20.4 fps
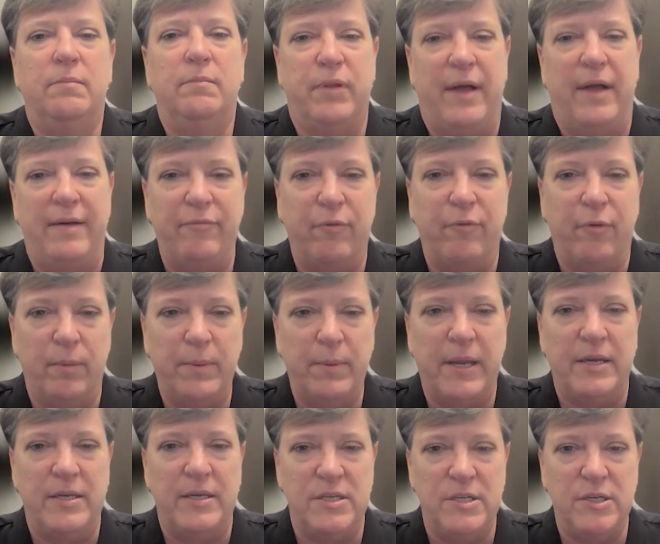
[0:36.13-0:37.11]
platform
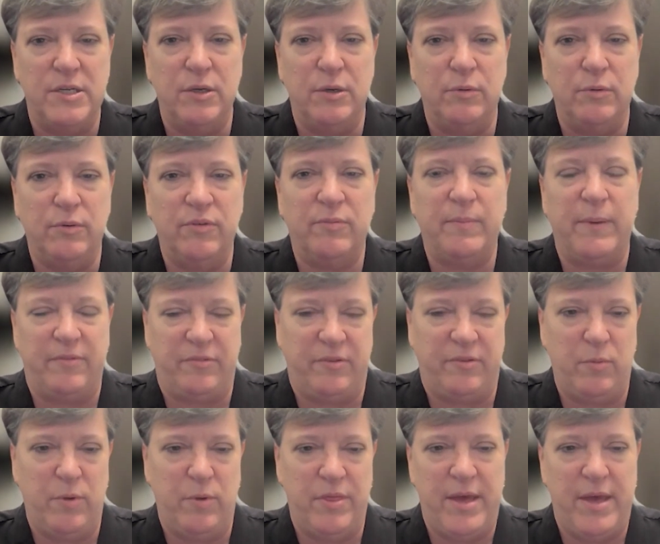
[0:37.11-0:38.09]
can do,
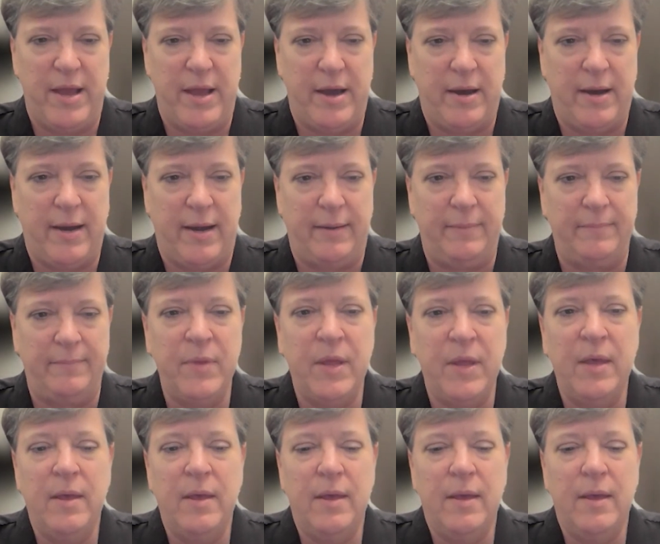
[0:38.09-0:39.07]
especially with AI.
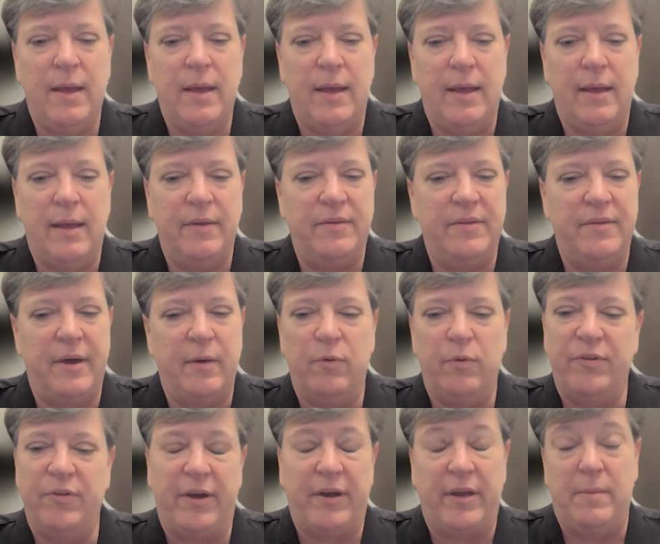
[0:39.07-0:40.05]
And
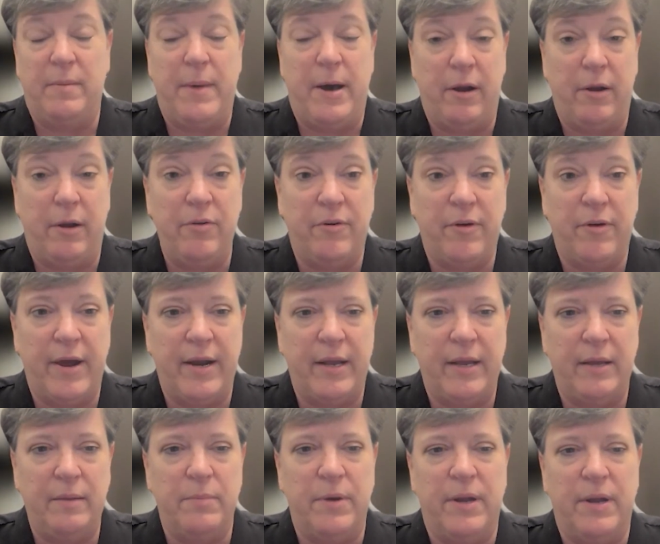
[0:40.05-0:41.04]
we're talking about
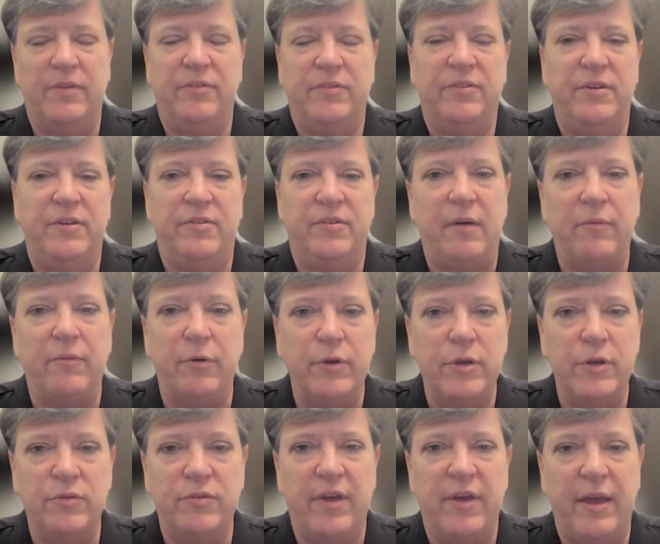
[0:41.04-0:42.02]
underwriting, but I see
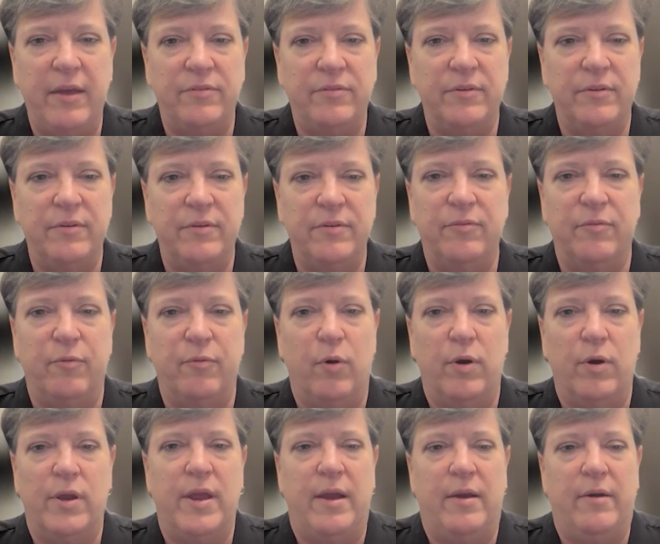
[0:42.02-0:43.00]
several use cases
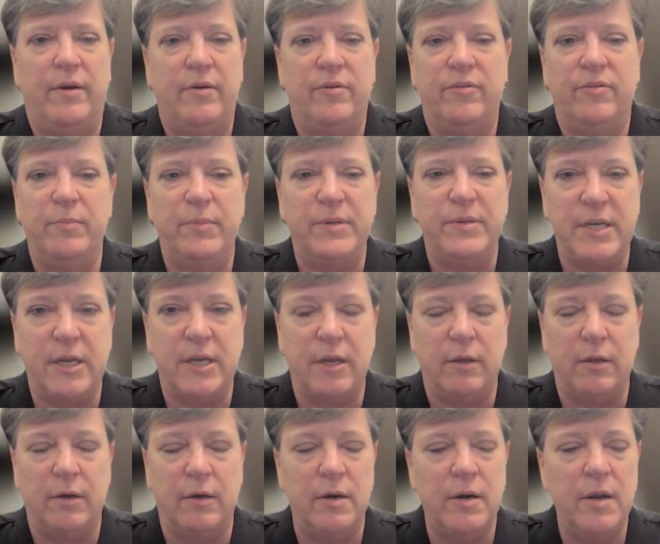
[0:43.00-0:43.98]
for carriers in
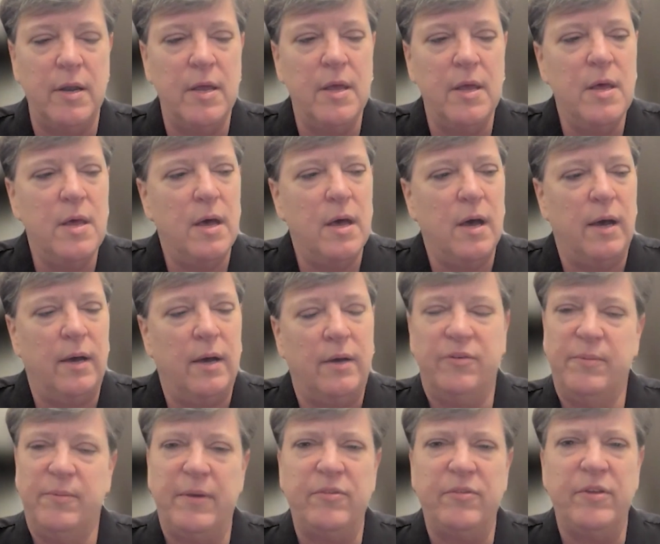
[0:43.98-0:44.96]
particular,
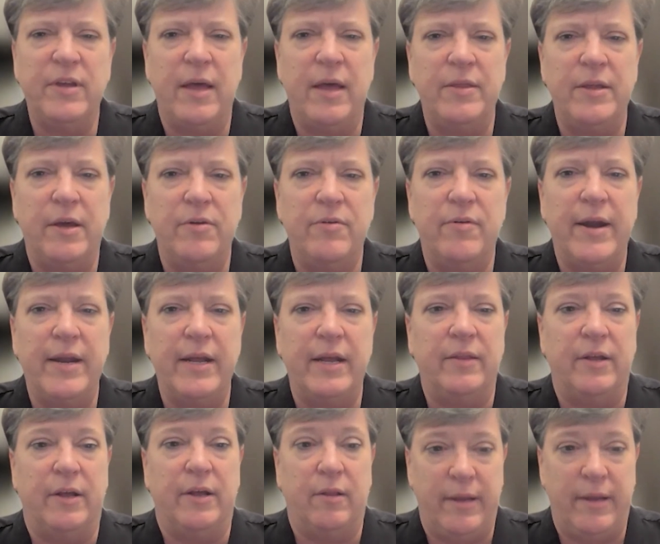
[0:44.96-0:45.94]
especially on the underwriting
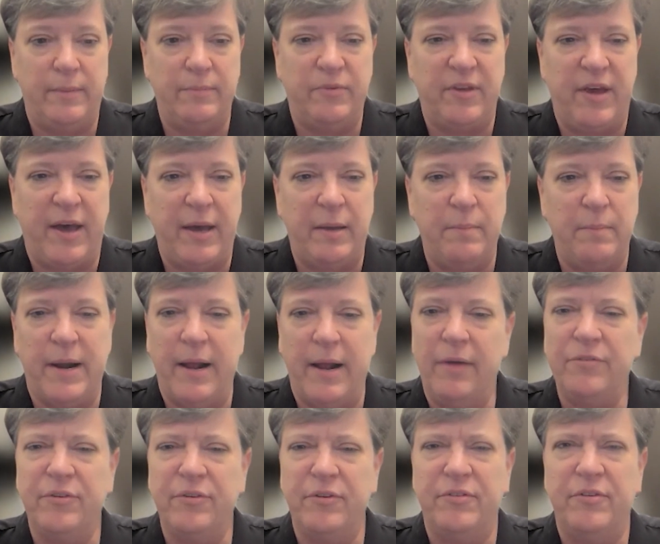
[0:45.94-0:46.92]
and the claim side. But I
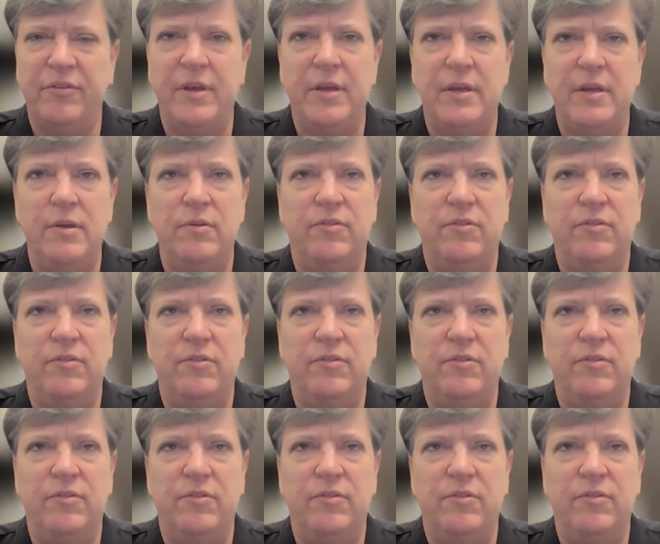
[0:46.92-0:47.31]
also see